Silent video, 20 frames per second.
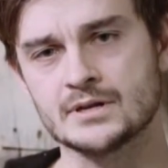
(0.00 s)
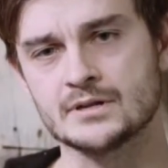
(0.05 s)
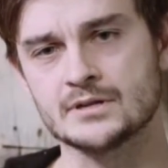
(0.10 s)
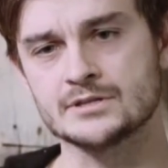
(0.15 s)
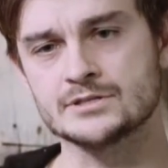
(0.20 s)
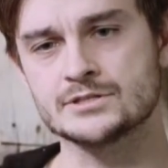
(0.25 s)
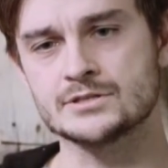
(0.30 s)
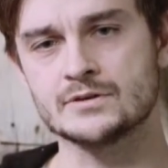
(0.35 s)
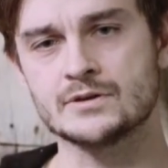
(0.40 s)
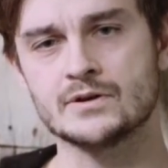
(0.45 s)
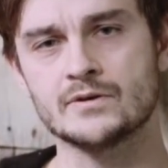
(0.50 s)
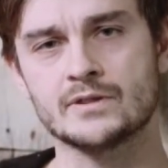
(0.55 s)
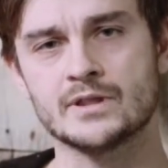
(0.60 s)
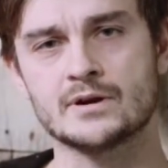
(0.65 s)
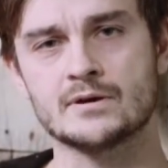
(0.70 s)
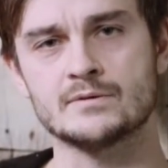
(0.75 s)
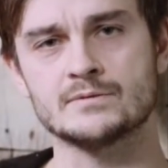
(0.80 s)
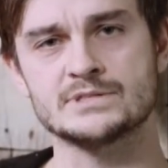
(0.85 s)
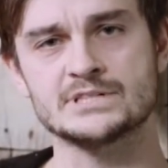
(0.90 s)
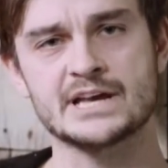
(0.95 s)
and the studio
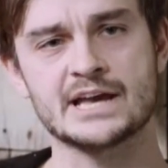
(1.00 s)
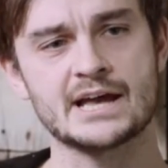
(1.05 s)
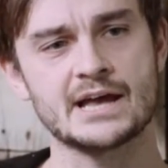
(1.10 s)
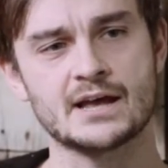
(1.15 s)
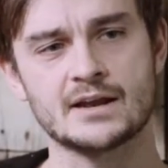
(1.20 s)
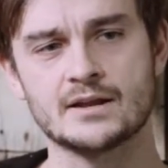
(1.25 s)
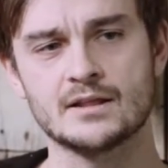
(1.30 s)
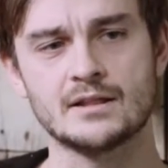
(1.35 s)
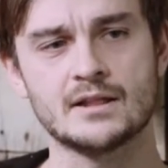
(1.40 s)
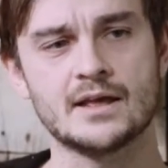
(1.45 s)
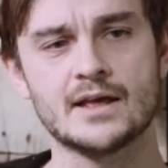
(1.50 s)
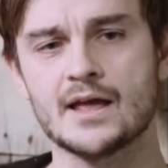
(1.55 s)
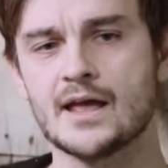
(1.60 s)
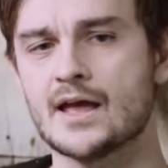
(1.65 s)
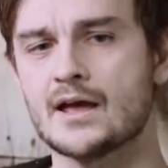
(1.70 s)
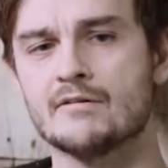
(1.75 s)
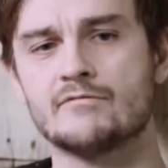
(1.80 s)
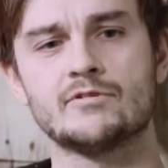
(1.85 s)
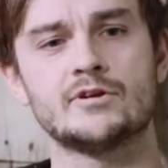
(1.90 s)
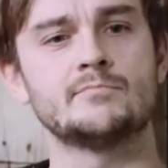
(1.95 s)
that I was at had to let
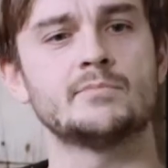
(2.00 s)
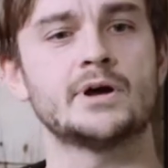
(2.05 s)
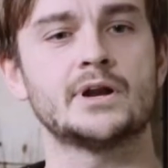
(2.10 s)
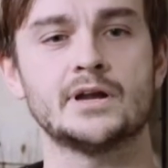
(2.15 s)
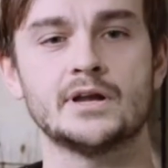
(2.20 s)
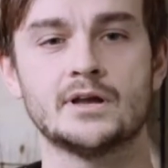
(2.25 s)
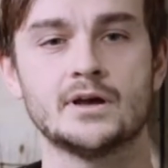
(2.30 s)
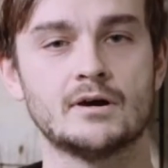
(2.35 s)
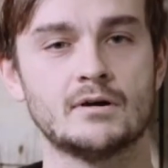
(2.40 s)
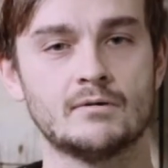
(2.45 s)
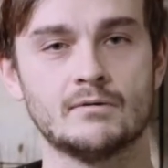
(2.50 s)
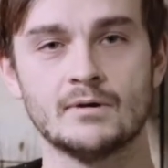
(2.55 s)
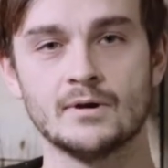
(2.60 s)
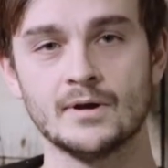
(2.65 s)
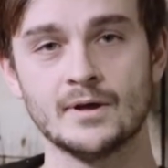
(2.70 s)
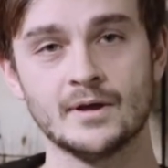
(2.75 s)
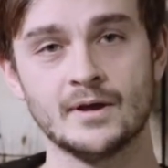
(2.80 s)
everybody go.